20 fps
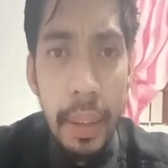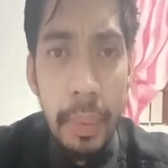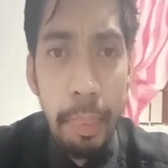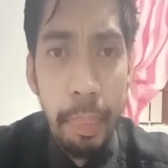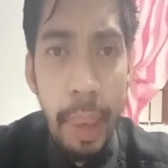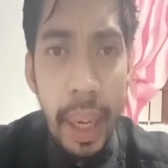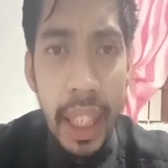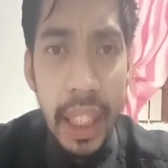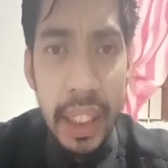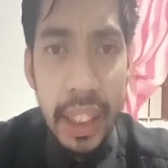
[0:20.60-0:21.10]

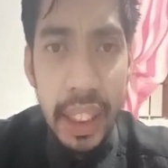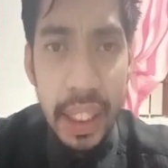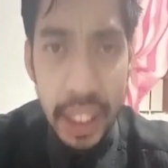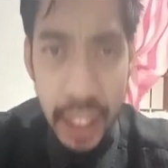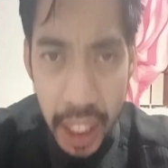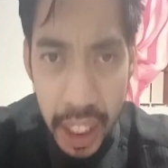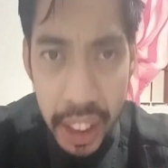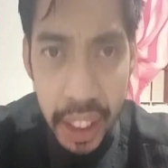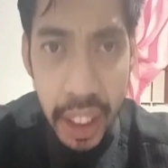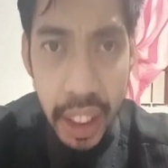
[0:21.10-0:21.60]
by
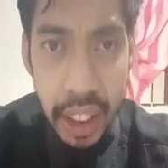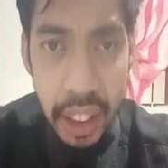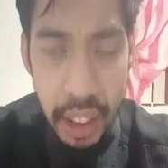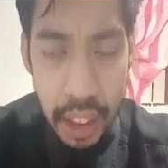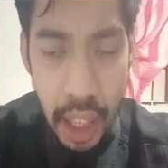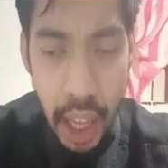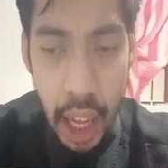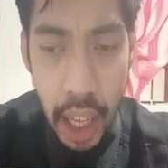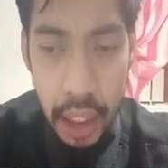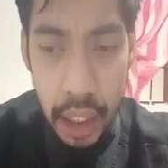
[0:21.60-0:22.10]
saying
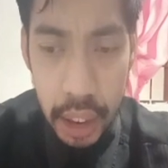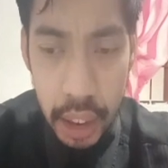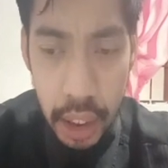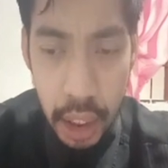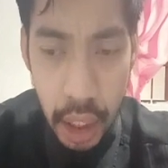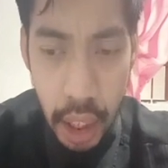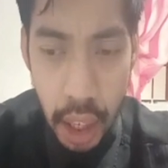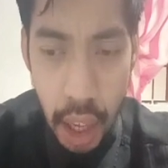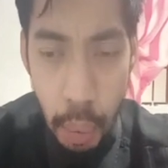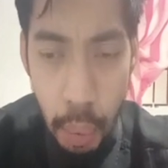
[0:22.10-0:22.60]
that uh,
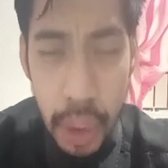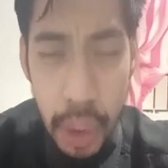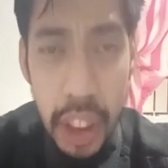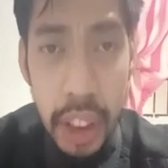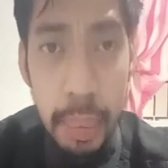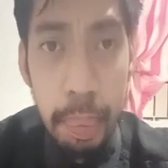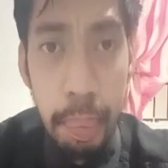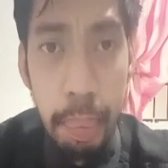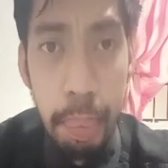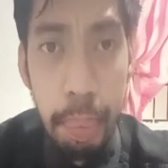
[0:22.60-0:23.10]
I was